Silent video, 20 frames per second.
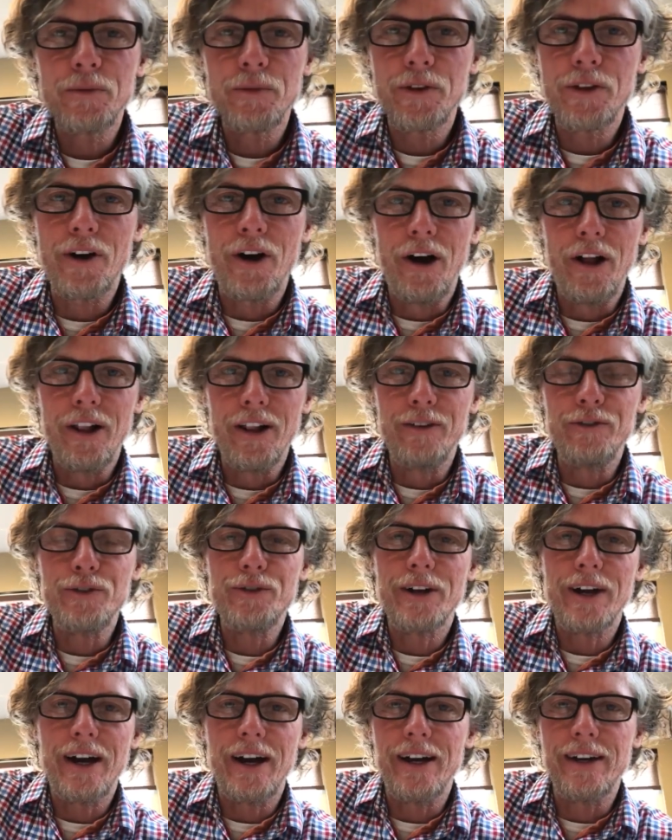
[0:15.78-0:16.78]
with all of
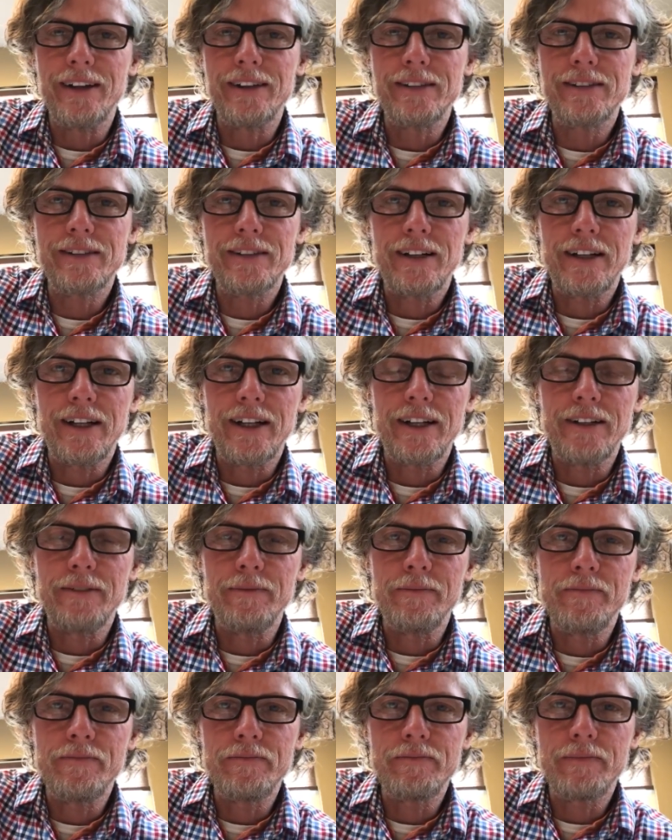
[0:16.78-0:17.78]
you guys.
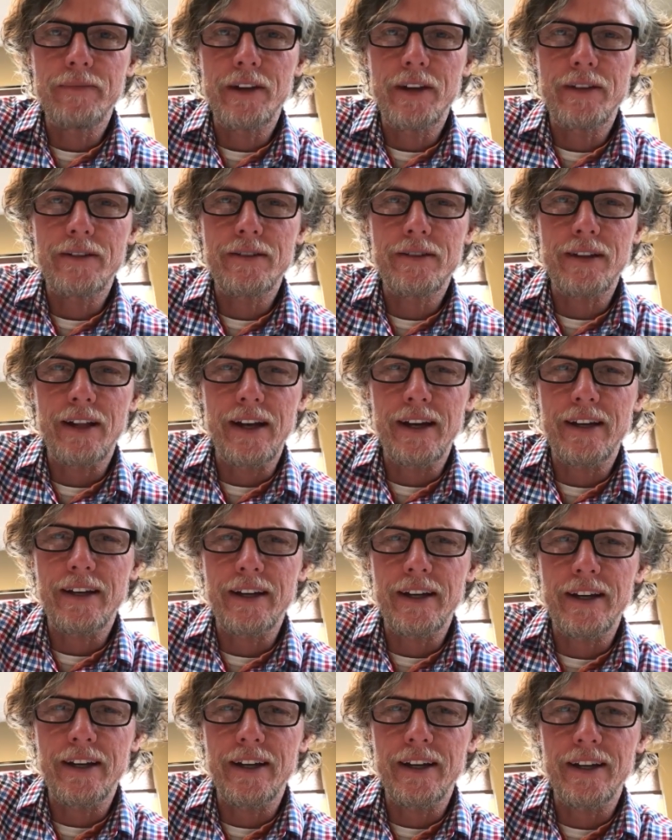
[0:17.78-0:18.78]
Um, it's
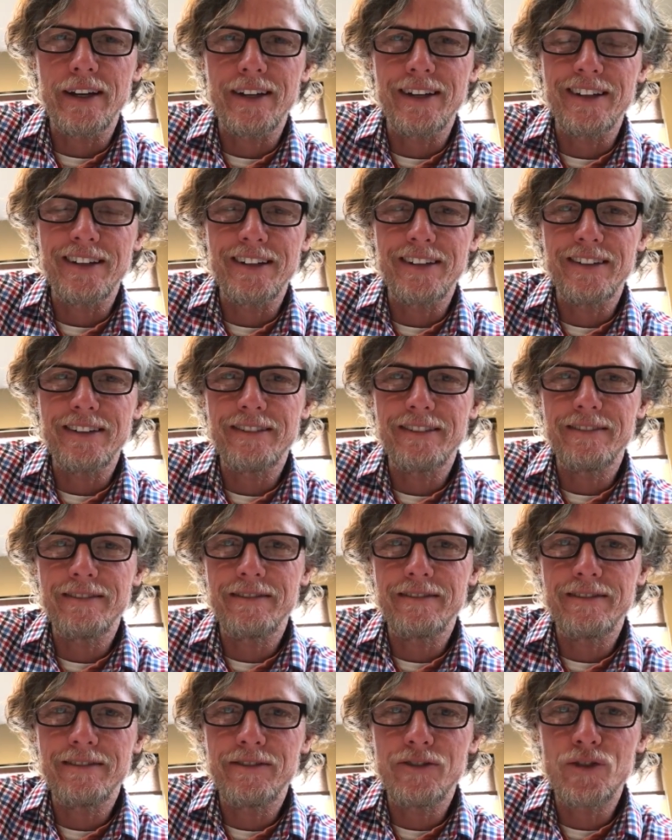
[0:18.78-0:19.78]
like uh,
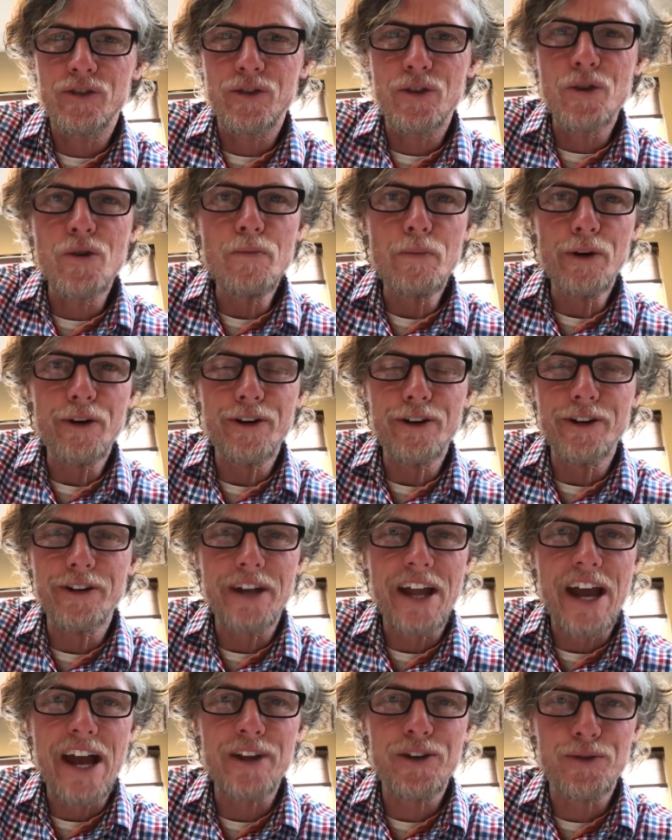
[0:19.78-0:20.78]

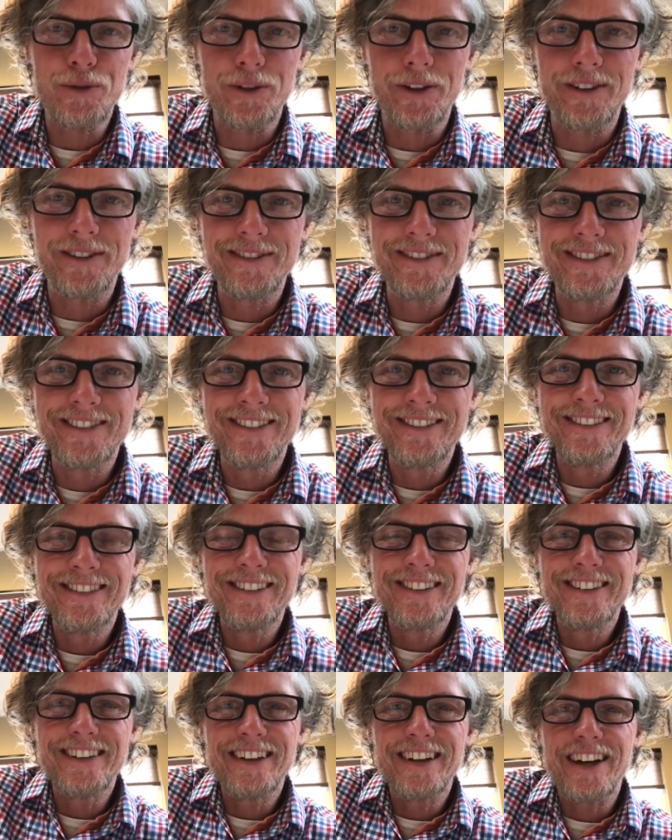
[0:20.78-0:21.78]
supernatural,
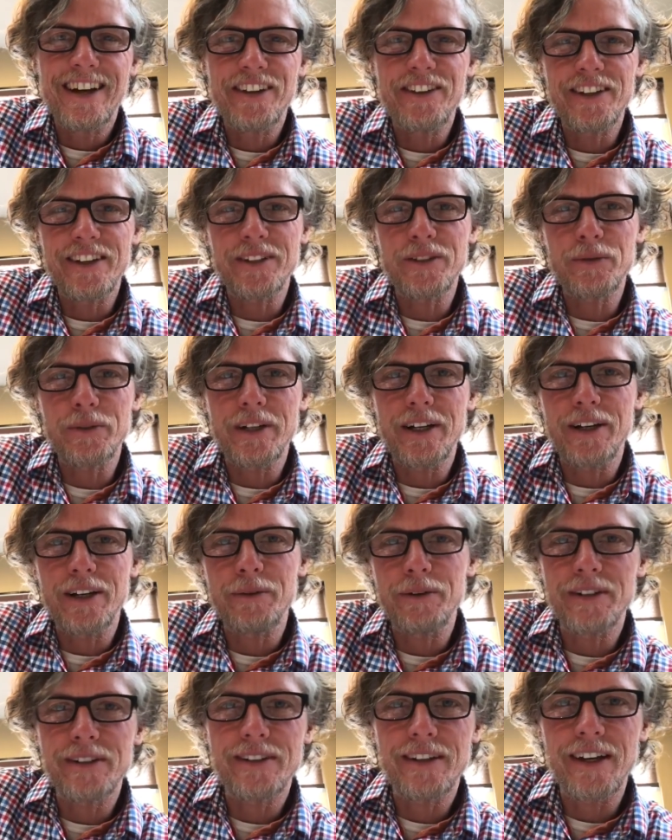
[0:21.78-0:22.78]
I think is what I
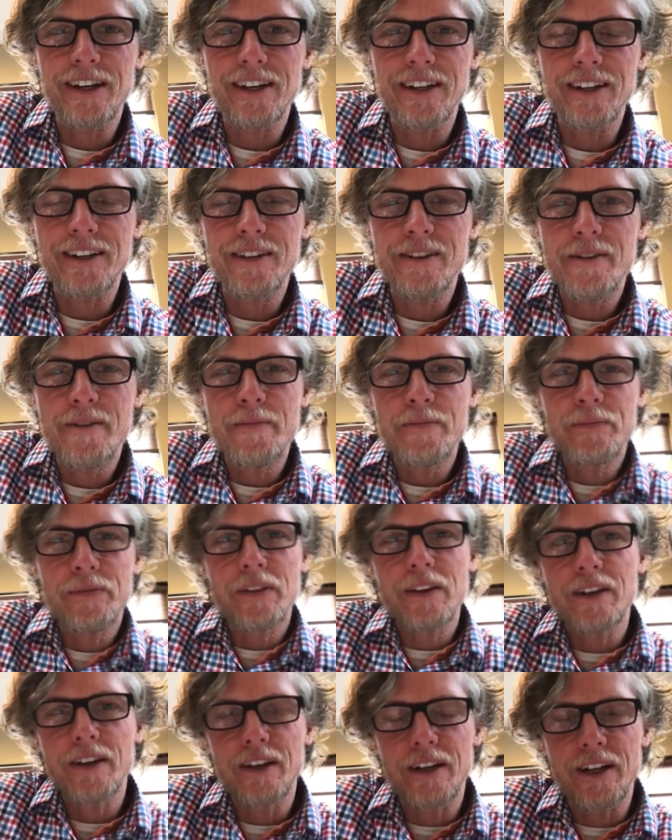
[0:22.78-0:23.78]
would say,
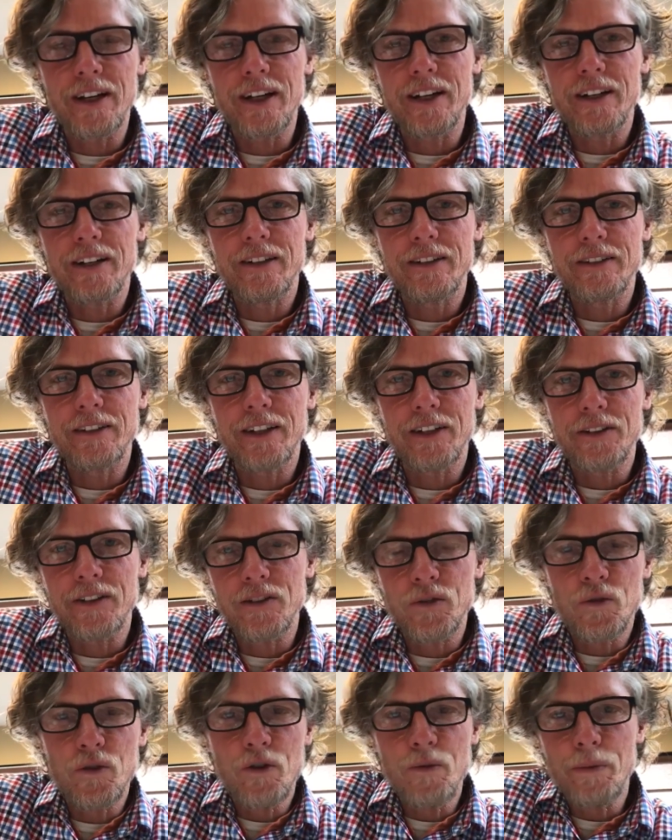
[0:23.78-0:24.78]
uh, that
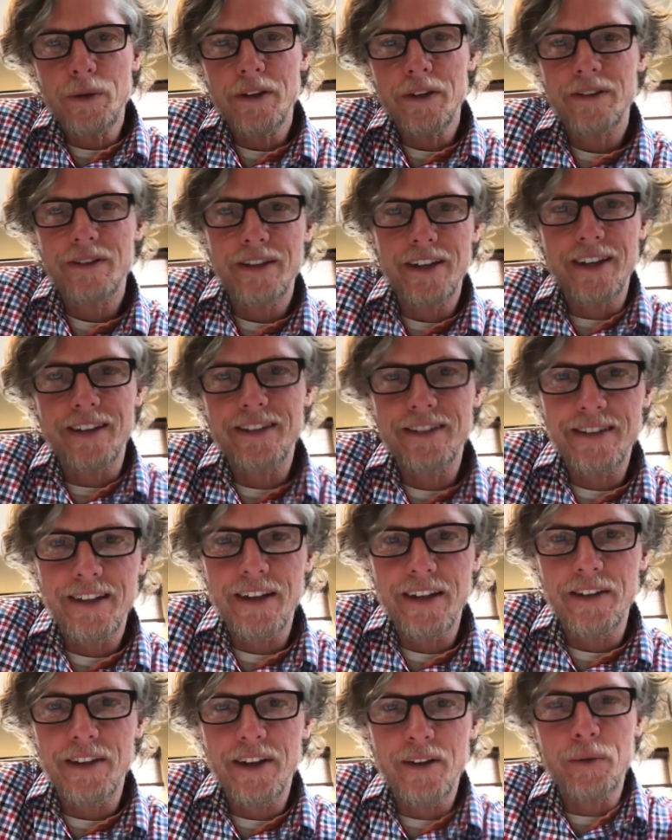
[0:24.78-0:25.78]
this group exists
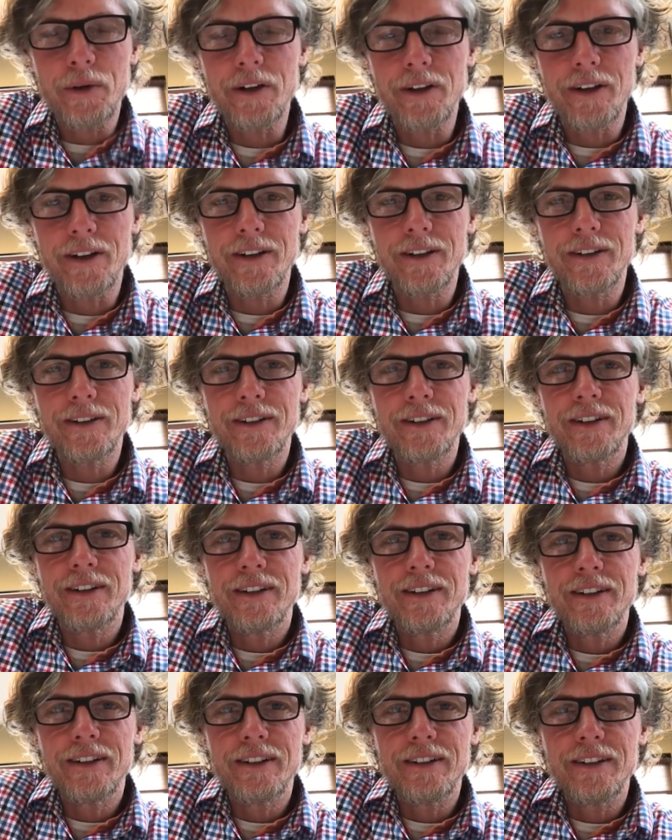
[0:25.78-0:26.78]
and that we are
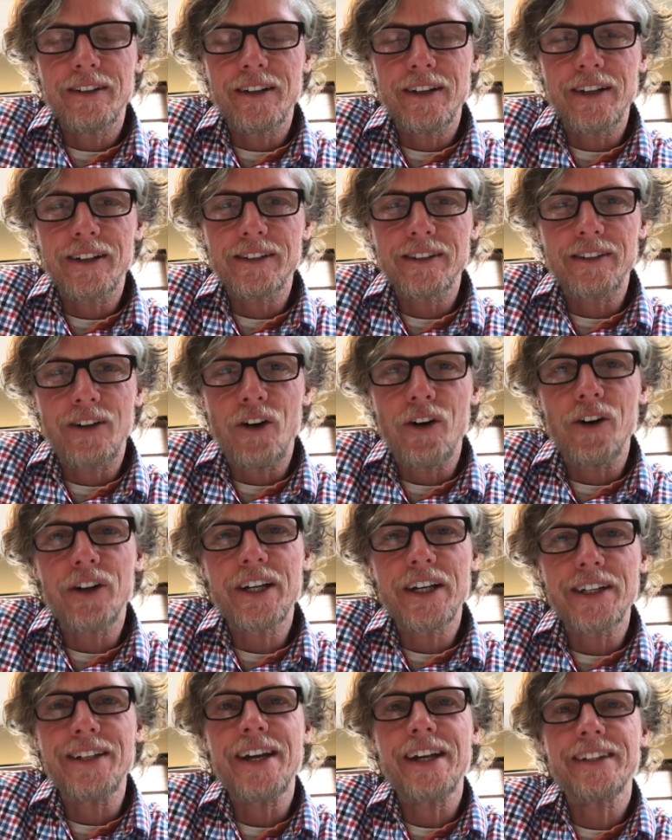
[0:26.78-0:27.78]
uh, all
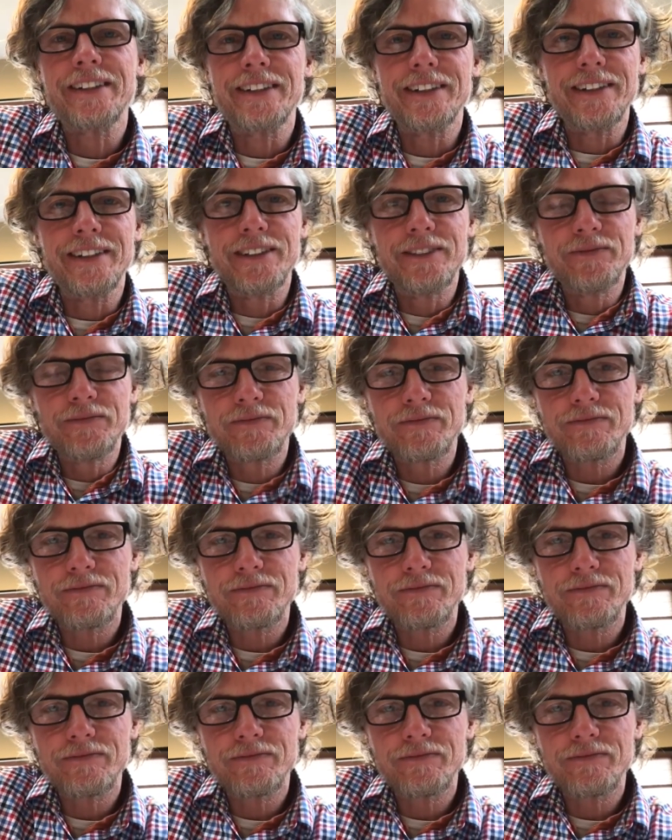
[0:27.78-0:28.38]
connected.